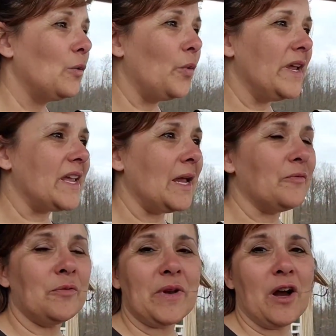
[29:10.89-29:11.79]
We
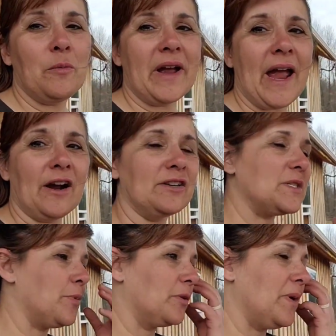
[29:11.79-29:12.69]
came from down by
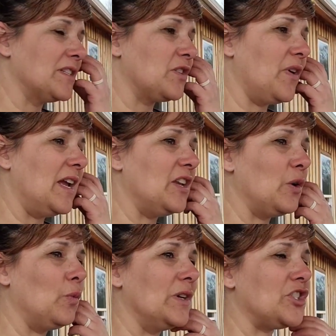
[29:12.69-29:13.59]
Harrisburg,
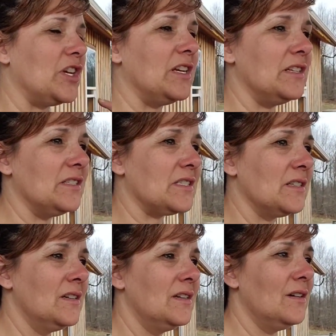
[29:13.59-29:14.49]
Pennsylvania, which
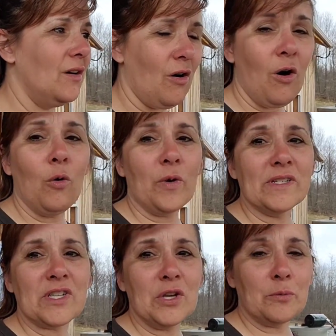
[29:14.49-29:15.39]
is
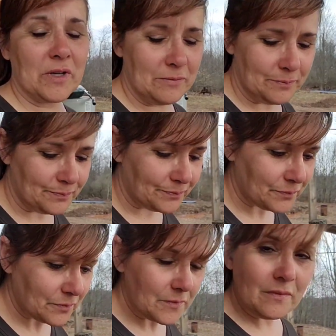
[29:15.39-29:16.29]
always humid.
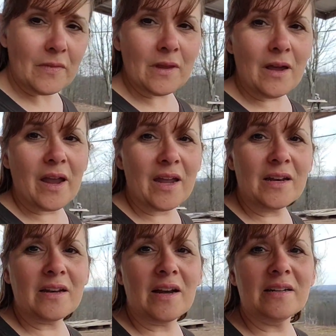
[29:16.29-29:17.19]

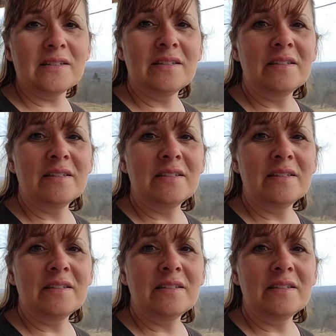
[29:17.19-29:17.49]
And